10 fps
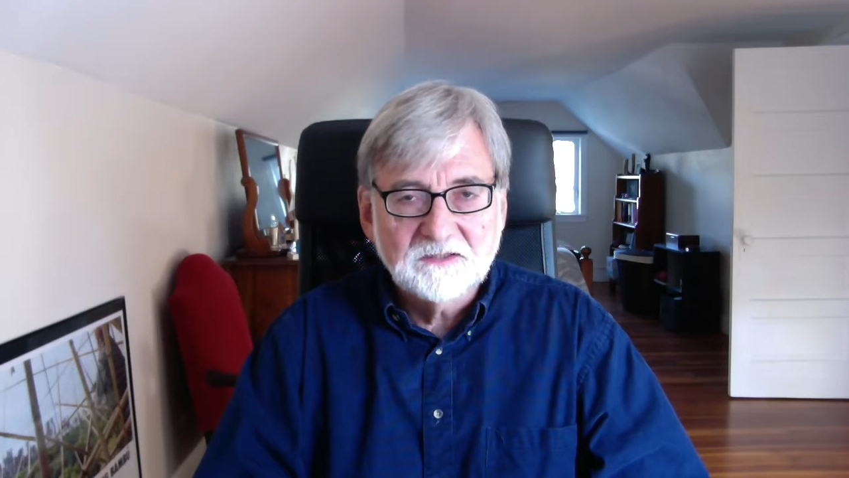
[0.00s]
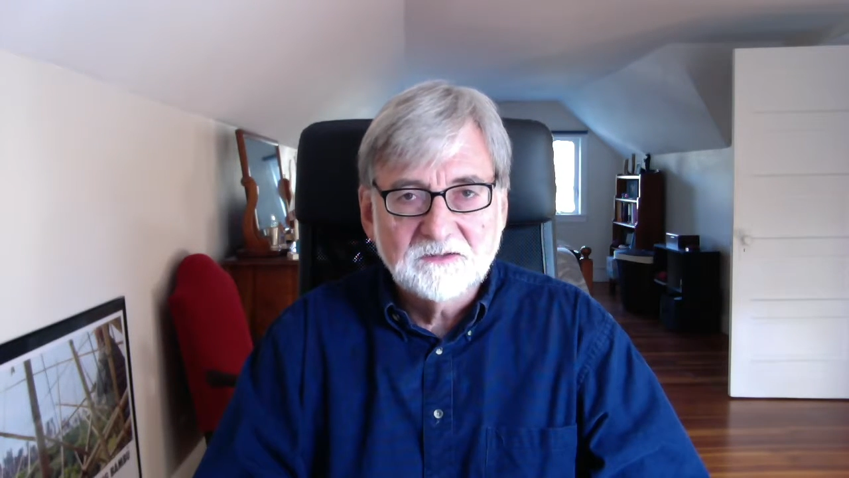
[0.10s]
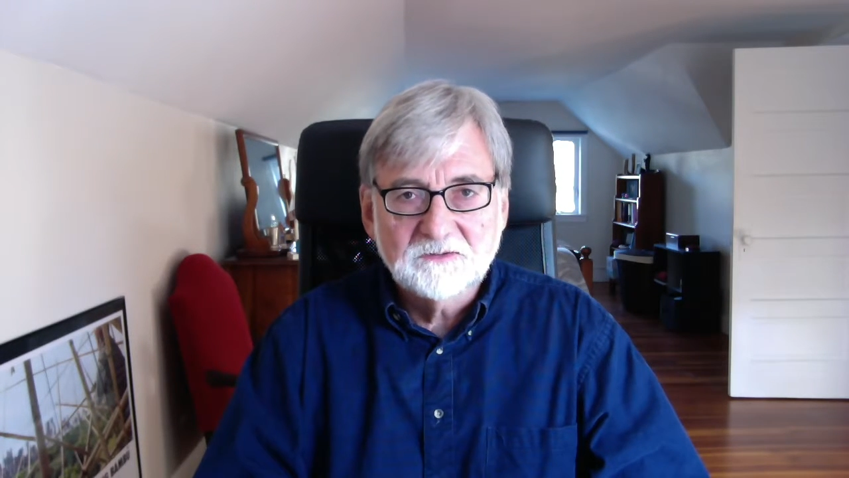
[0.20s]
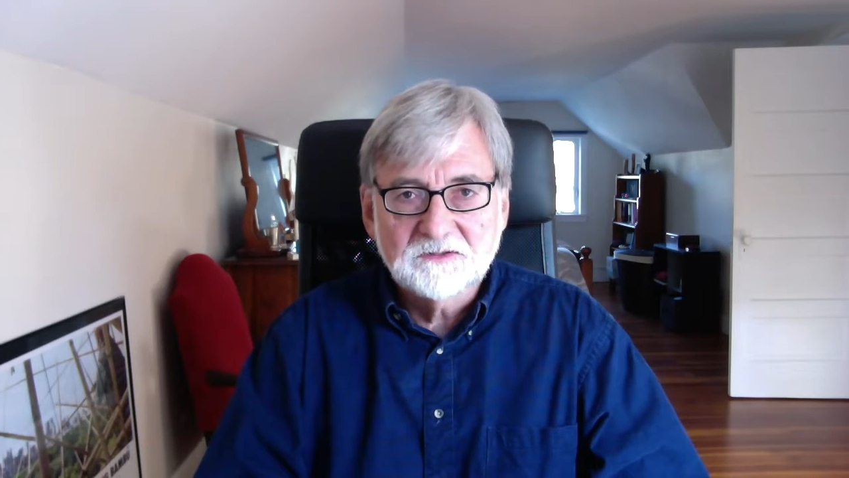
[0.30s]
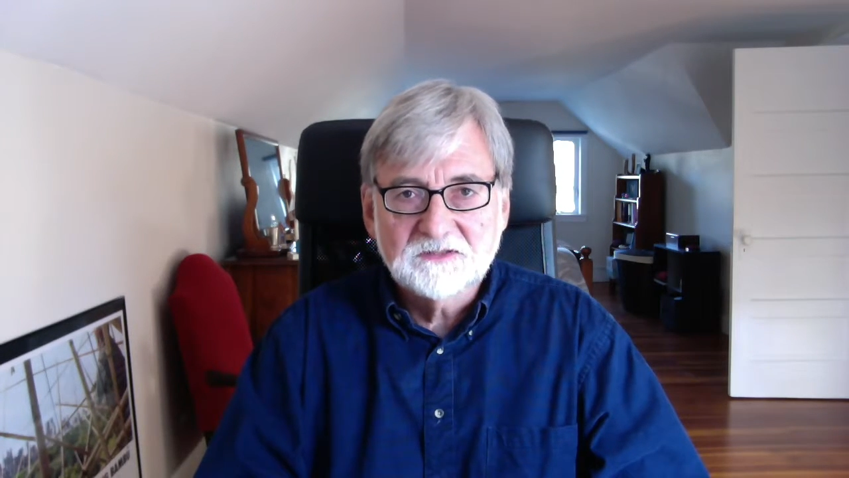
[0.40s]
in
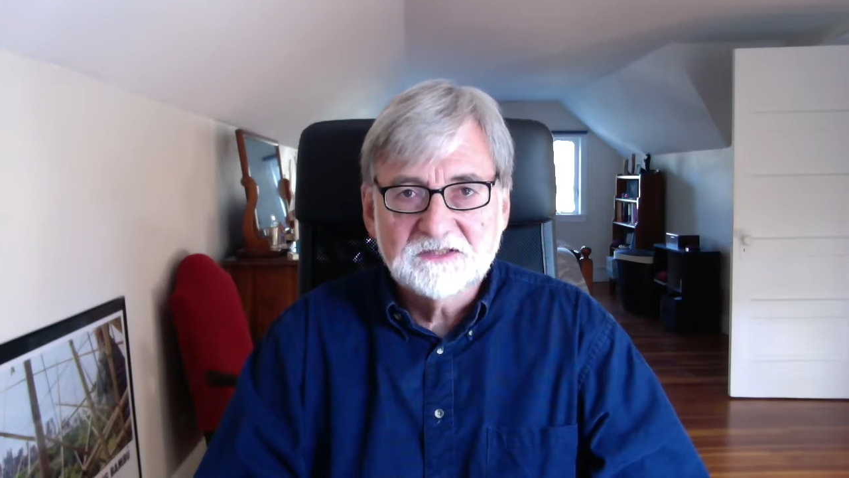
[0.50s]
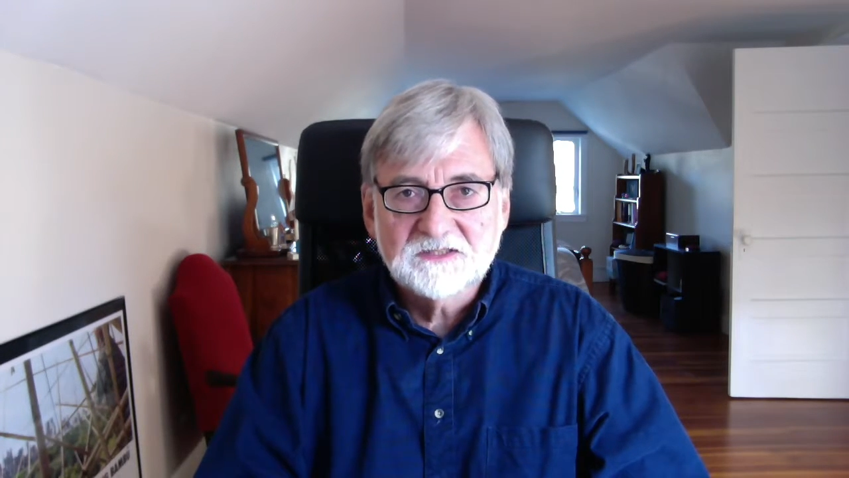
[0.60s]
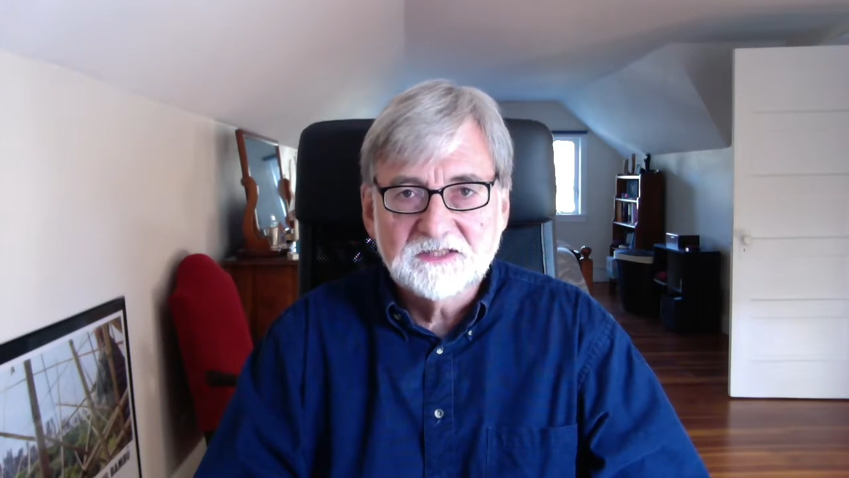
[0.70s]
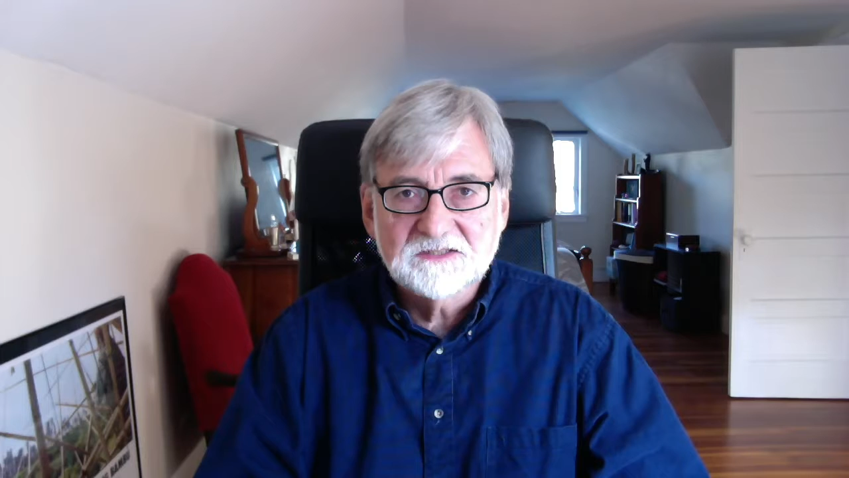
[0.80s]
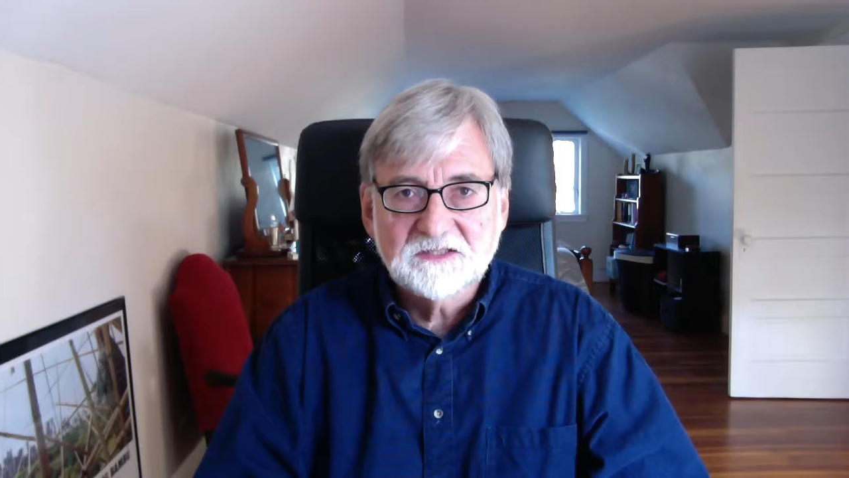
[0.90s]
order to
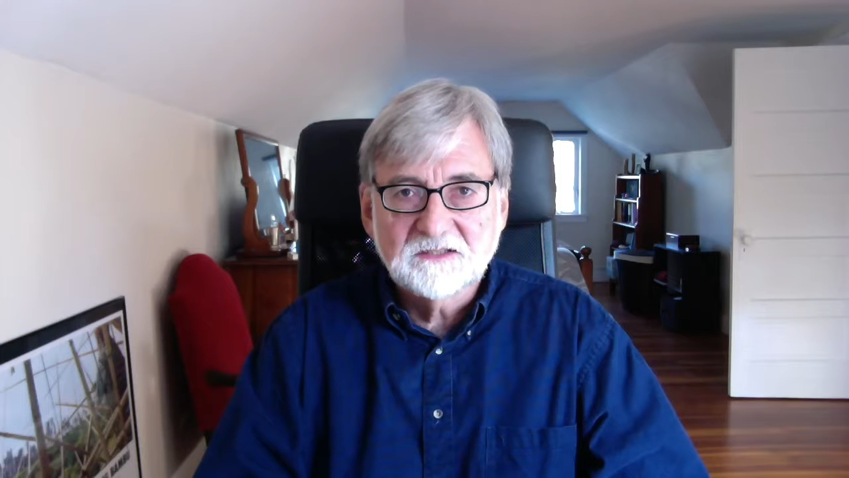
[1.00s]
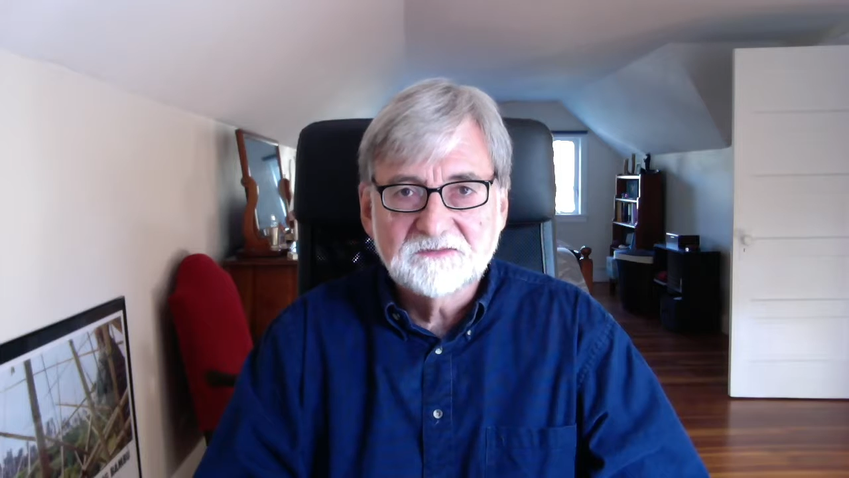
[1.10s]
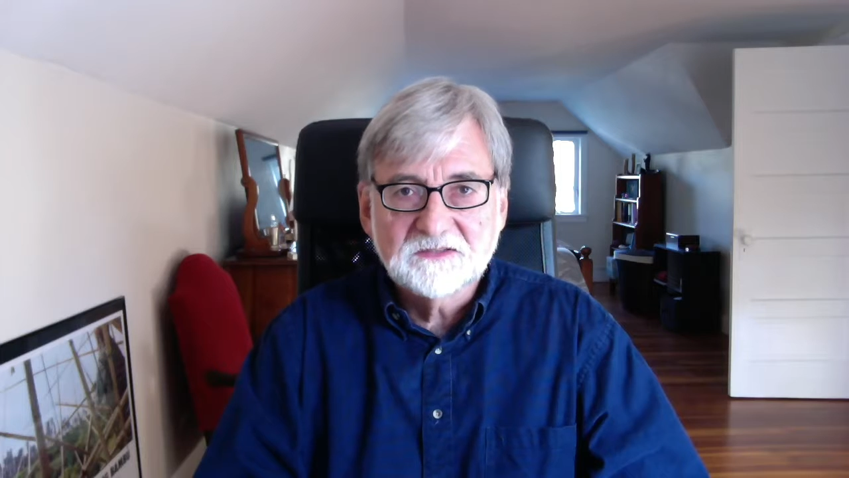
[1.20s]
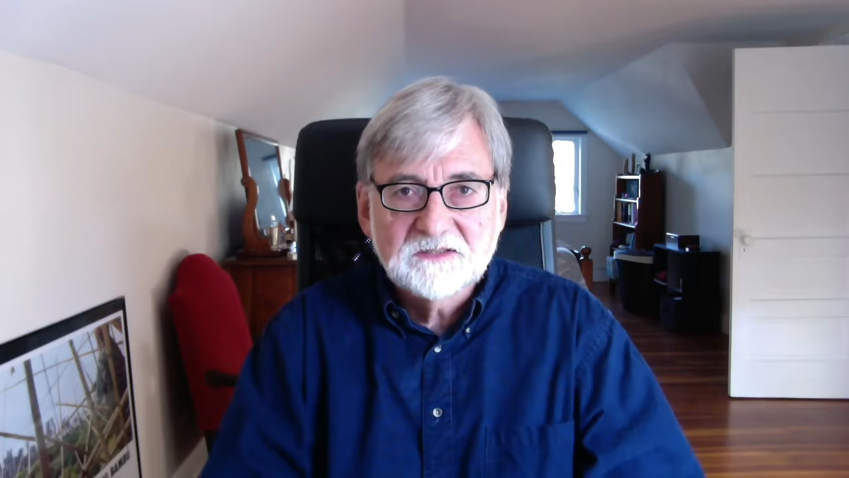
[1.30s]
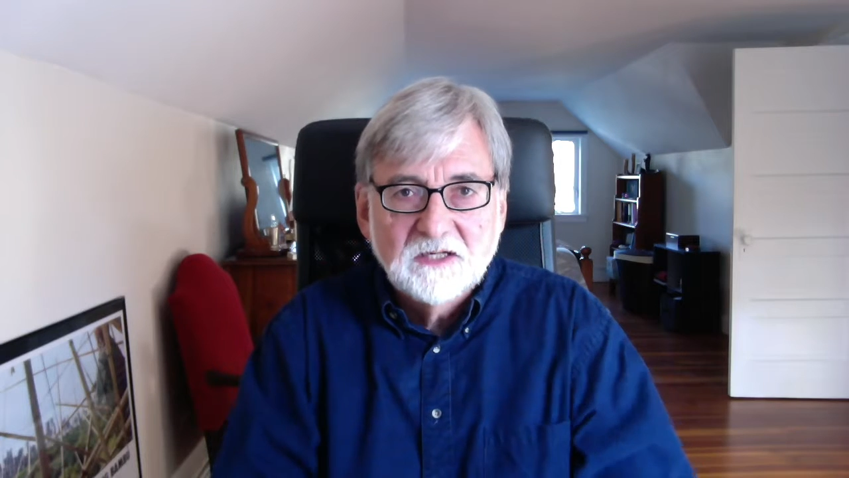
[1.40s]
stay
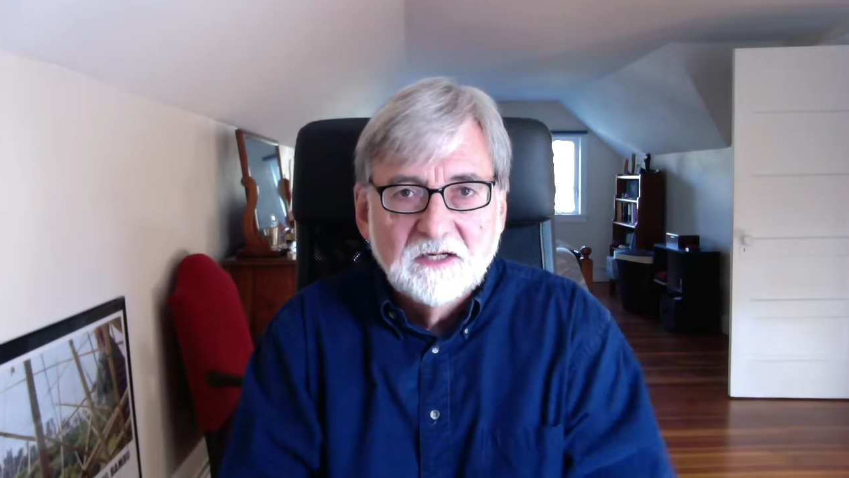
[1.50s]
solvent,